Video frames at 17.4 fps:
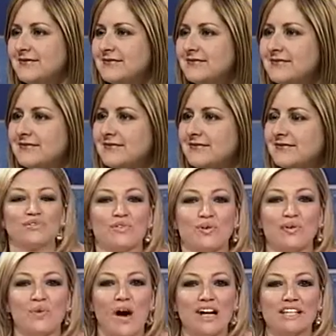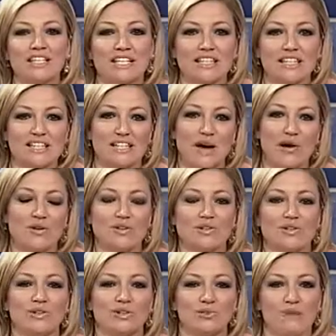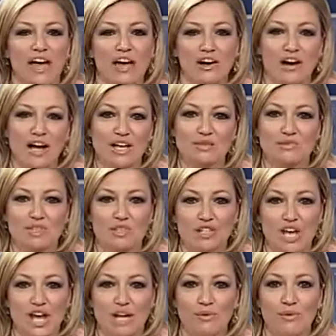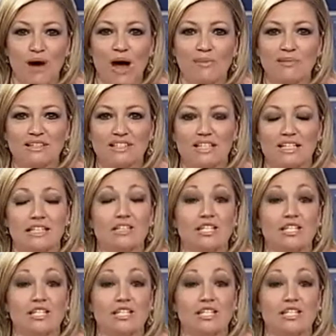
And thanks for watching. This hour's Newsmaker has been Jenny Robinson.